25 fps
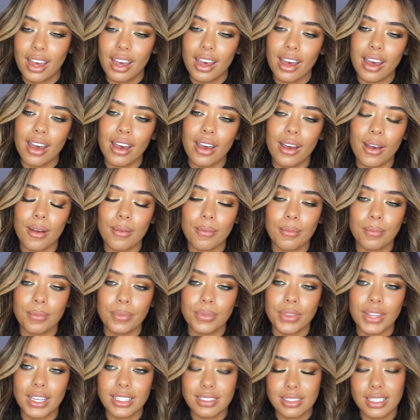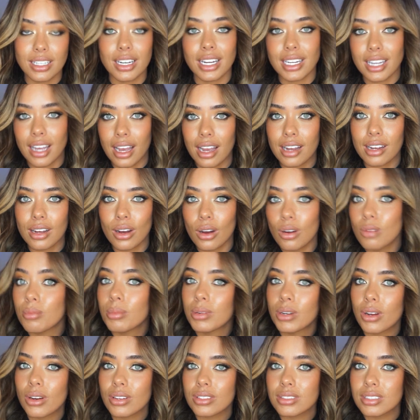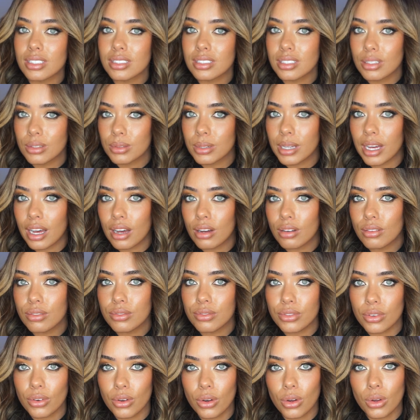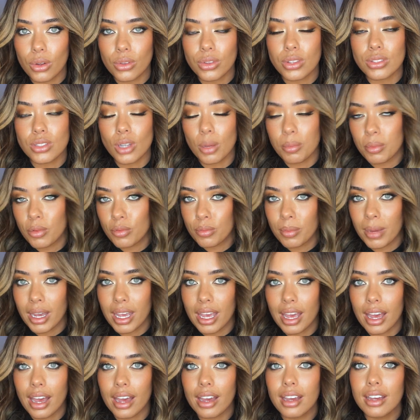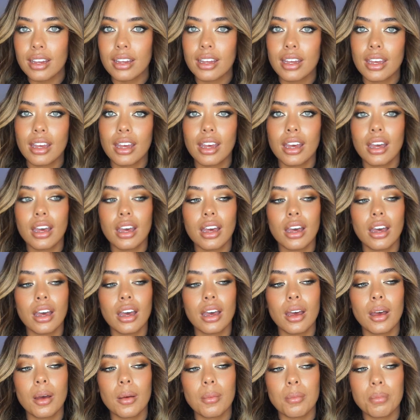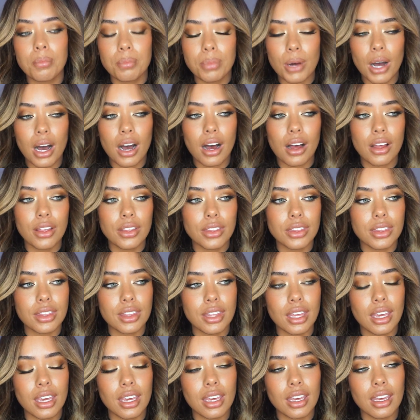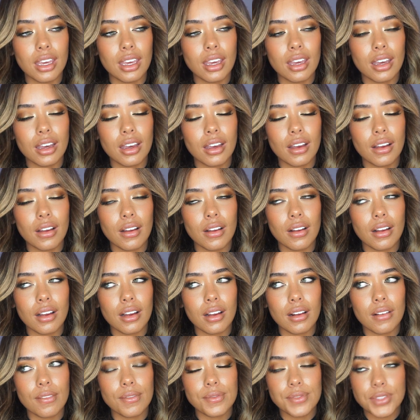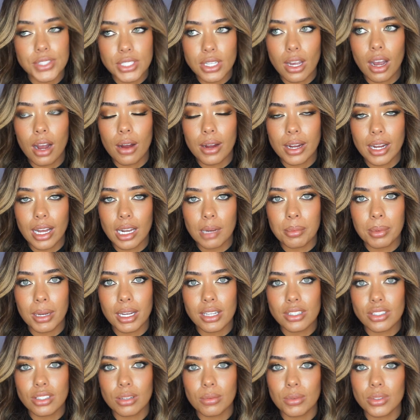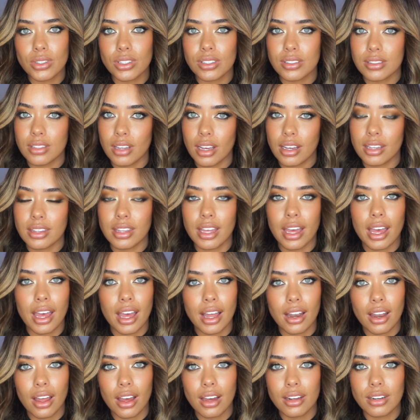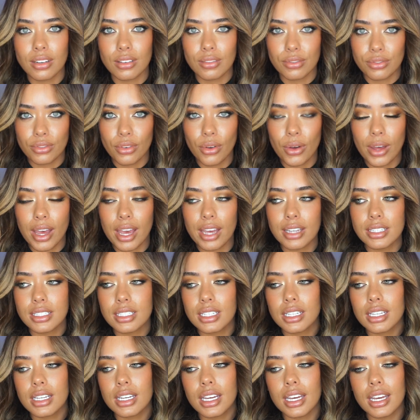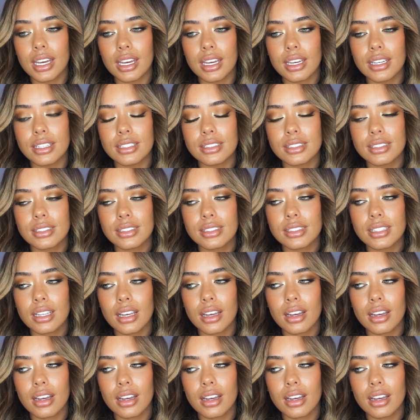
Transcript: They said I can go on minoxidil now for the top of my hair, but the scarring alopecia, which is like the hairline and the forehead, it's